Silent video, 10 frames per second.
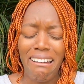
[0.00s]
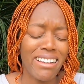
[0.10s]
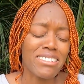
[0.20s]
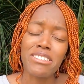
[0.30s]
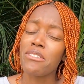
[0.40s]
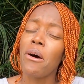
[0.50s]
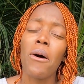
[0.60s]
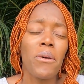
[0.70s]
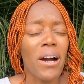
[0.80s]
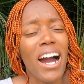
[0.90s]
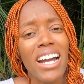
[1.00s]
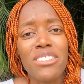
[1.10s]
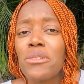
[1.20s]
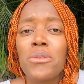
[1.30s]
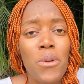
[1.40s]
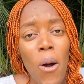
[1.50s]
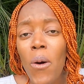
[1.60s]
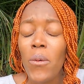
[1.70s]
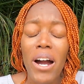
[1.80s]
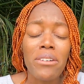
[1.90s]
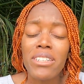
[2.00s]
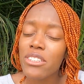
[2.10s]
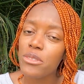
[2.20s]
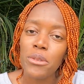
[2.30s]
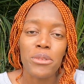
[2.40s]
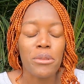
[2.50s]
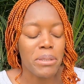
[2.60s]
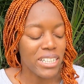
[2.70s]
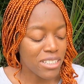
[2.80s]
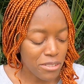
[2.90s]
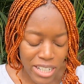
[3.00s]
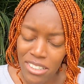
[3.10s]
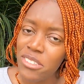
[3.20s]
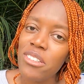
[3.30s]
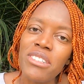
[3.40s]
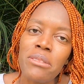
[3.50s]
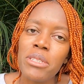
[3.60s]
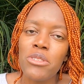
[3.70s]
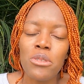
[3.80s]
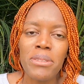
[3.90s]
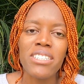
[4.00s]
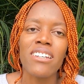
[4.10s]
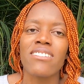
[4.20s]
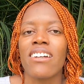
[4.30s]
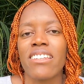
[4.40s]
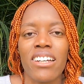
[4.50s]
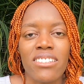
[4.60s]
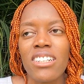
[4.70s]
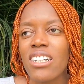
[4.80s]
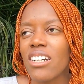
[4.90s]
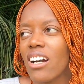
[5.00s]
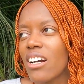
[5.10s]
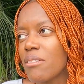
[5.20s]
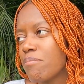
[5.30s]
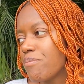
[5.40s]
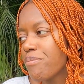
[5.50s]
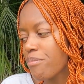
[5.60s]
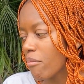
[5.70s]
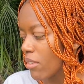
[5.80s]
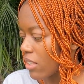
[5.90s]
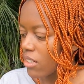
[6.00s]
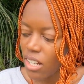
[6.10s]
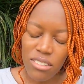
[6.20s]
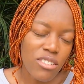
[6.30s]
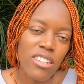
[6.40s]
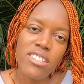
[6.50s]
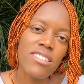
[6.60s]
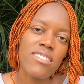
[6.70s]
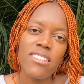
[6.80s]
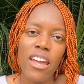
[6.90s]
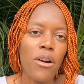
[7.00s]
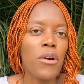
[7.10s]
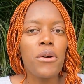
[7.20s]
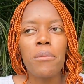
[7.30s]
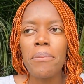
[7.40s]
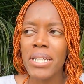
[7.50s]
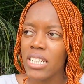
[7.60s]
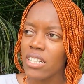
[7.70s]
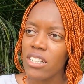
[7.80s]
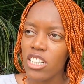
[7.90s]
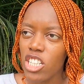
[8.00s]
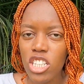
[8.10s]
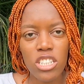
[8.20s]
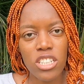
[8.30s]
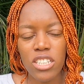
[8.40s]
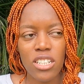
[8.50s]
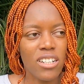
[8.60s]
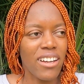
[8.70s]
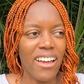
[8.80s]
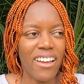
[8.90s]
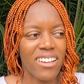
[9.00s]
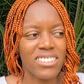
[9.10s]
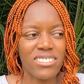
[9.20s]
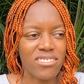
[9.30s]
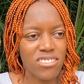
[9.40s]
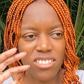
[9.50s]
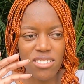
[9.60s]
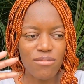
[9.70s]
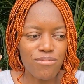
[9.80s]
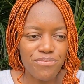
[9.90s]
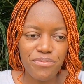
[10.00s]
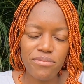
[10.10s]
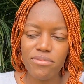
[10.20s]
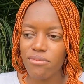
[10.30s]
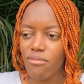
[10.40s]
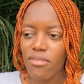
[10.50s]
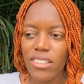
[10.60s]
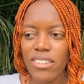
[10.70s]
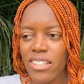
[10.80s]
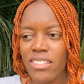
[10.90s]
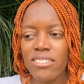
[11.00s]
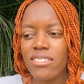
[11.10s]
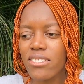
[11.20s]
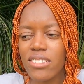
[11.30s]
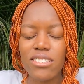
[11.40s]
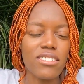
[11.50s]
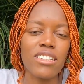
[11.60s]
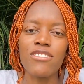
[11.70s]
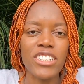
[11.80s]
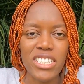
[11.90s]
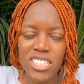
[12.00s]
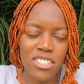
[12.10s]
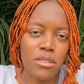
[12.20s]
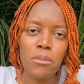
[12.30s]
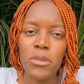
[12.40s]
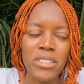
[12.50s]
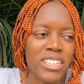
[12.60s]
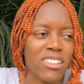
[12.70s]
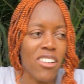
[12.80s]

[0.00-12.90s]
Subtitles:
I don't know. I really don't know. But anyway, I do not want to be traumatized like that. I'd rather just stay home, cook, and then adventure in the morning